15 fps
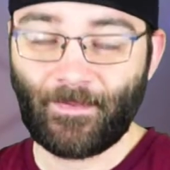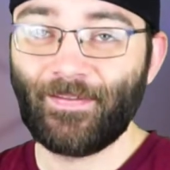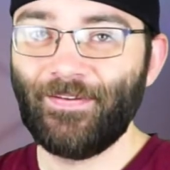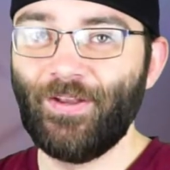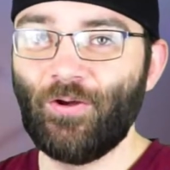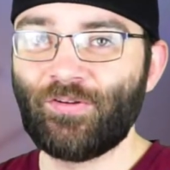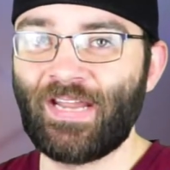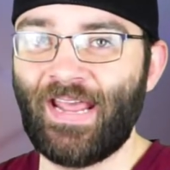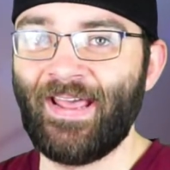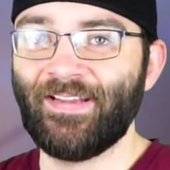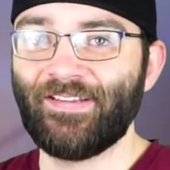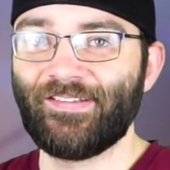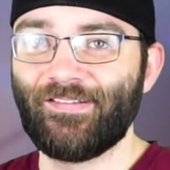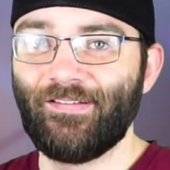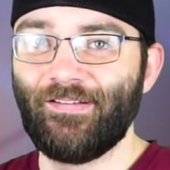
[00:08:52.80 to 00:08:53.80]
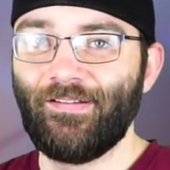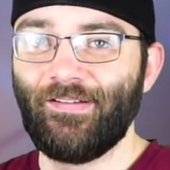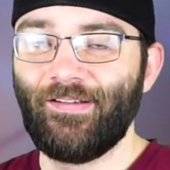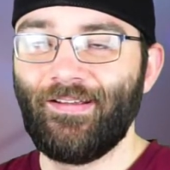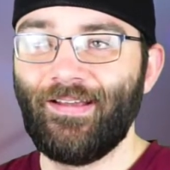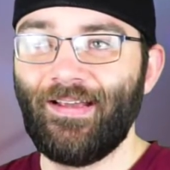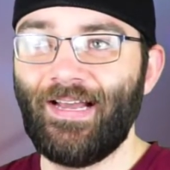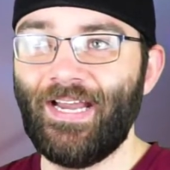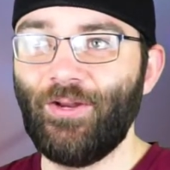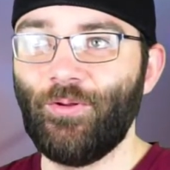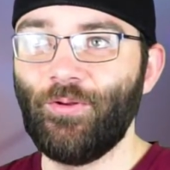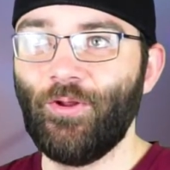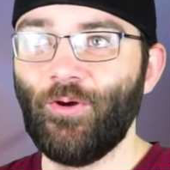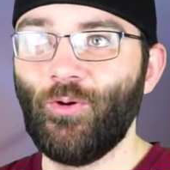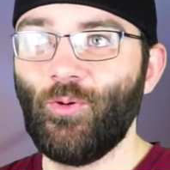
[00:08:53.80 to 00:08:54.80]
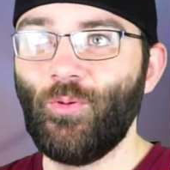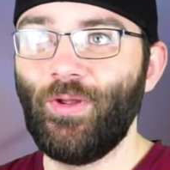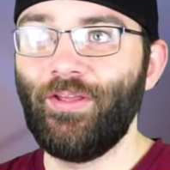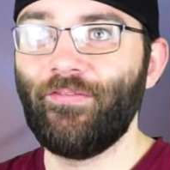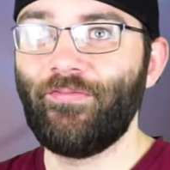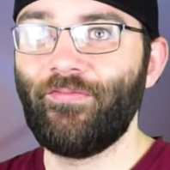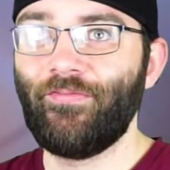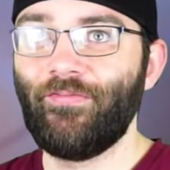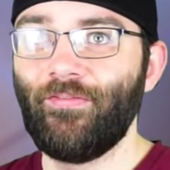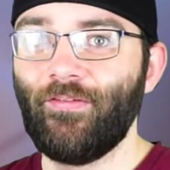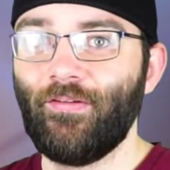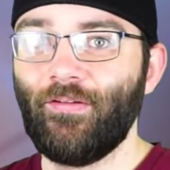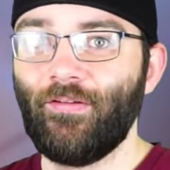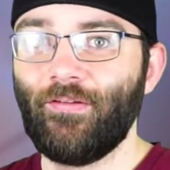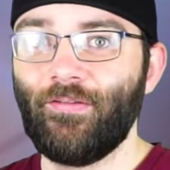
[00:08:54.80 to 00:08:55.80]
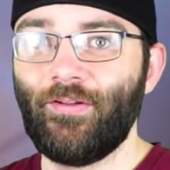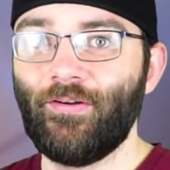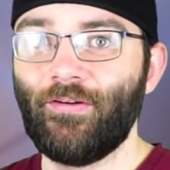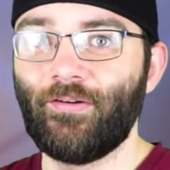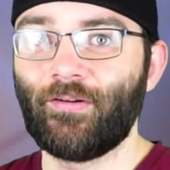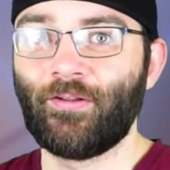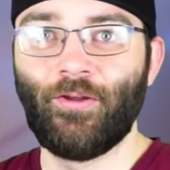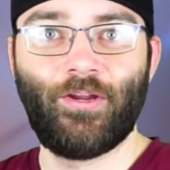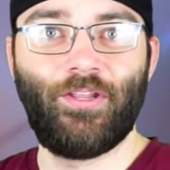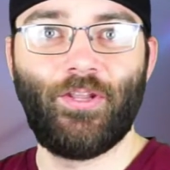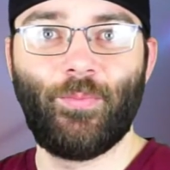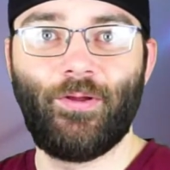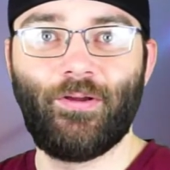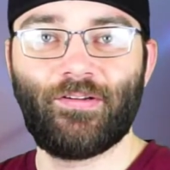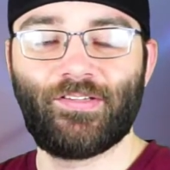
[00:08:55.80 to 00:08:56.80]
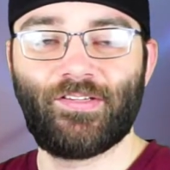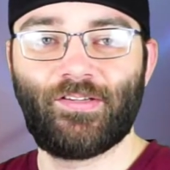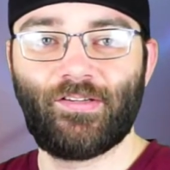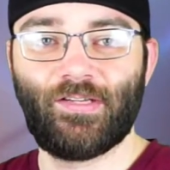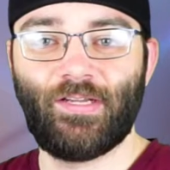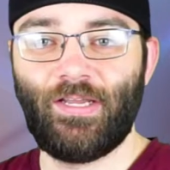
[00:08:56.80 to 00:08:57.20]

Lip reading: No tax. I don't know if they're cooking the books.